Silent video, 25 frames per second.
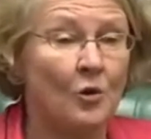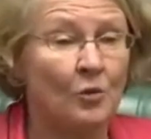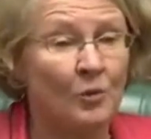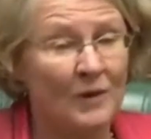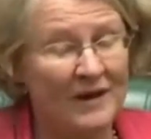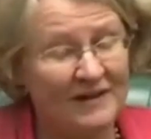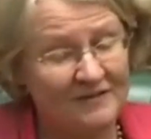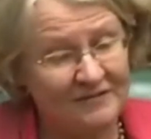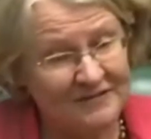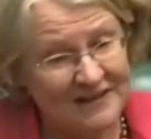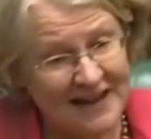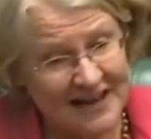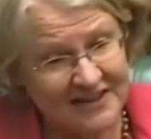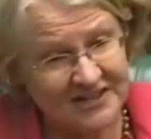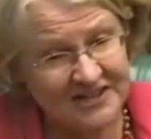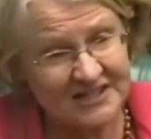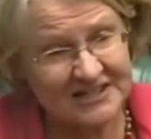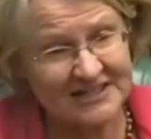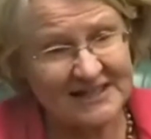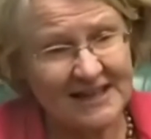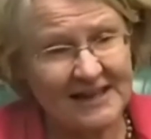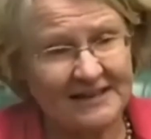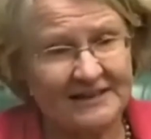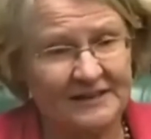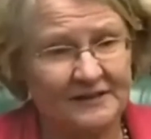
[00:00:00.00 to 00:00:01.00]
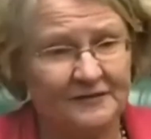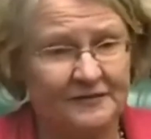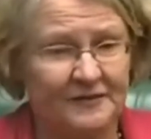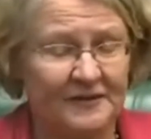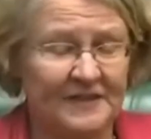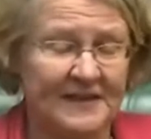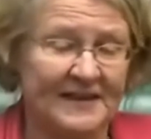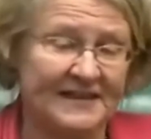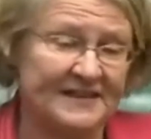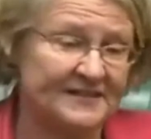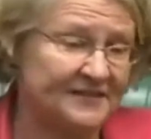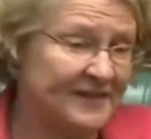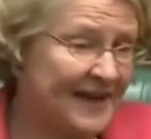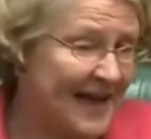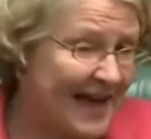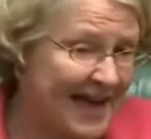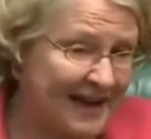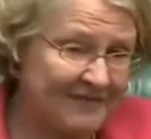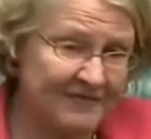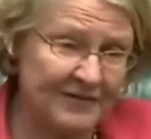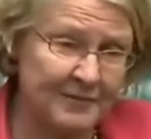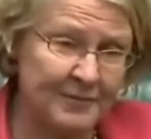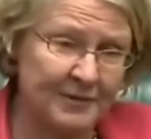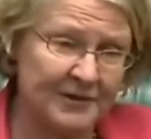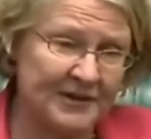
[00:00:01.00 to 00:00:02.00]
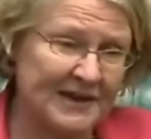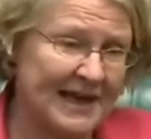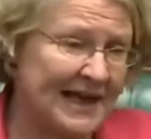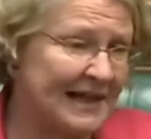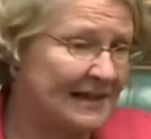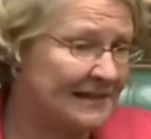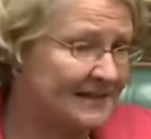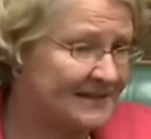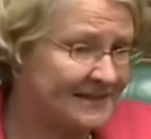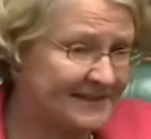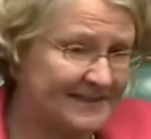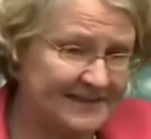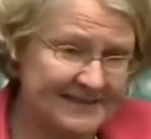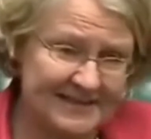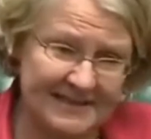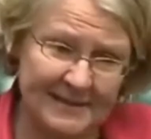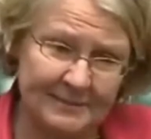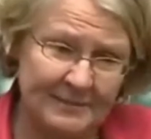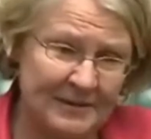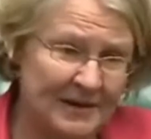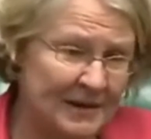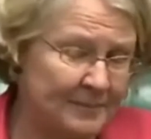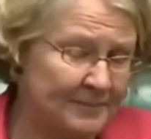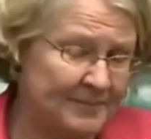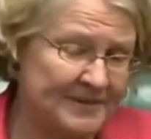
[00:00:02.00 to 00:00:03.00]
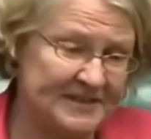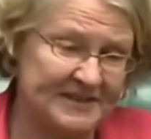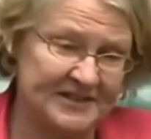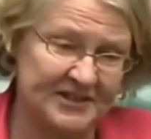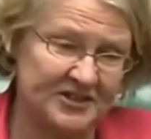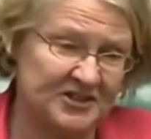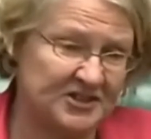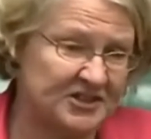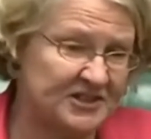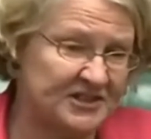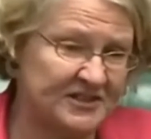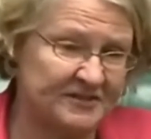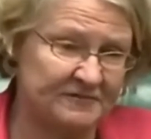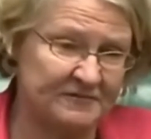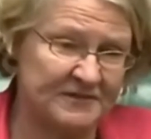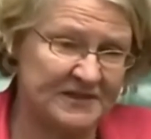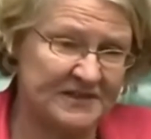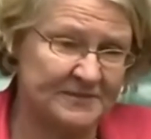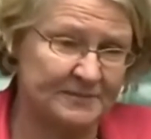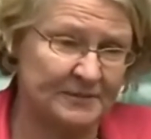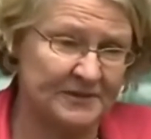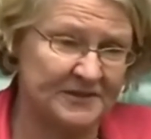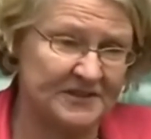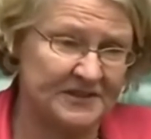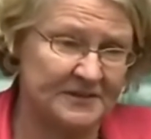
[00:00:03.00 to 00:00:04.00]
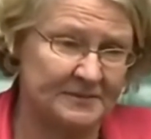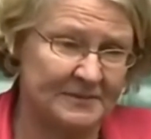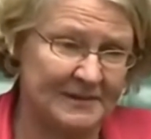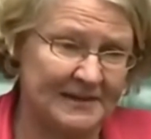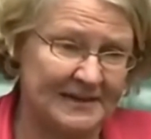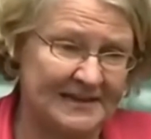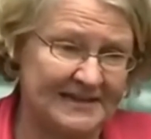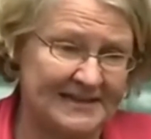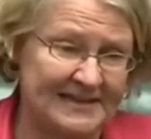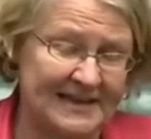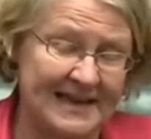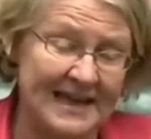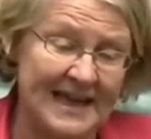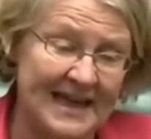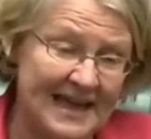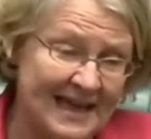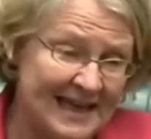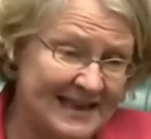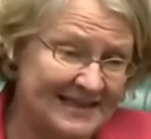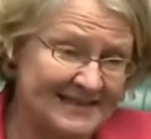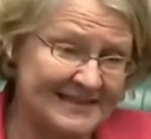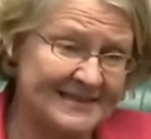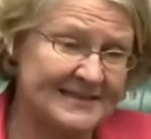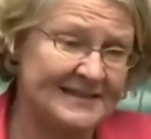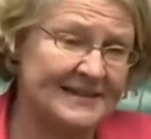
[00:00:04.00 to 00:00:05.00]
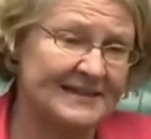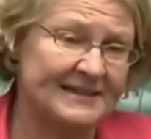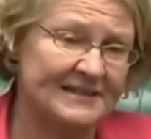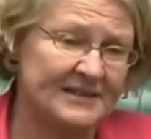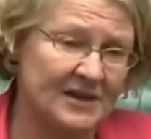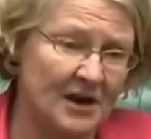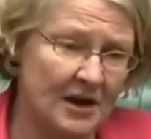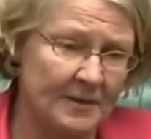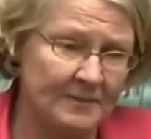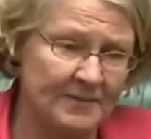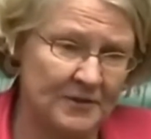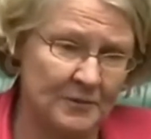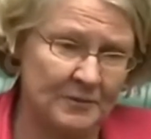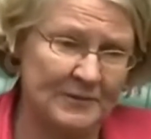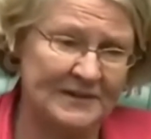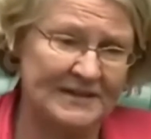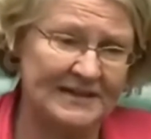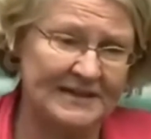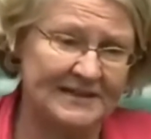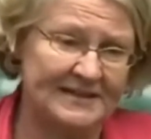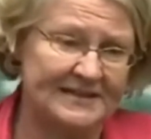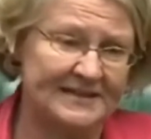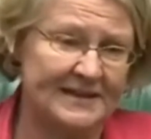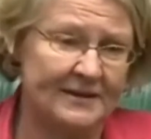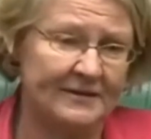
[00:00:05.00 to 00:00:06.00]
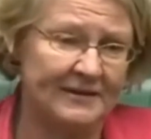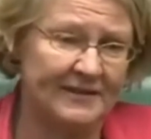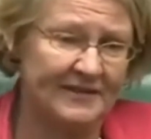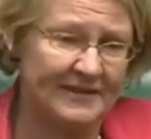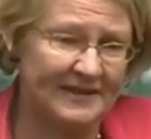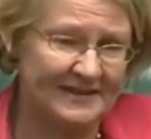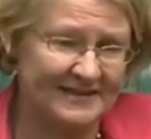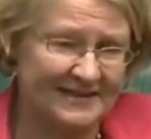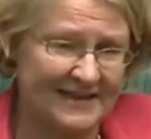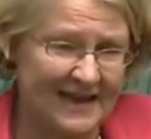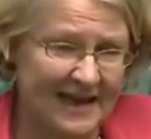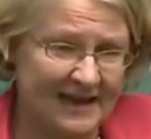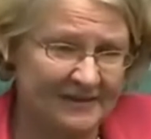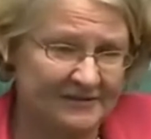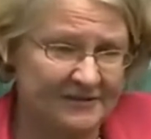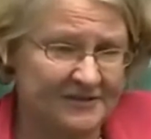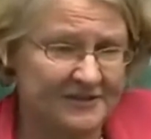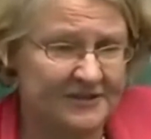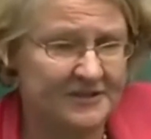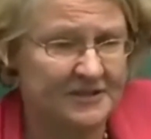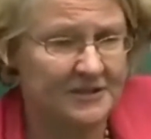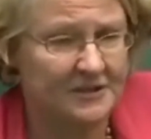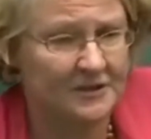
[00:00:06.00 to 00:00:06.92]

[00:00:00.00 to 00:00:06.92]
We've legislated for this for everybody else in similar positions of responsibility. Isn't it time that we did so in this House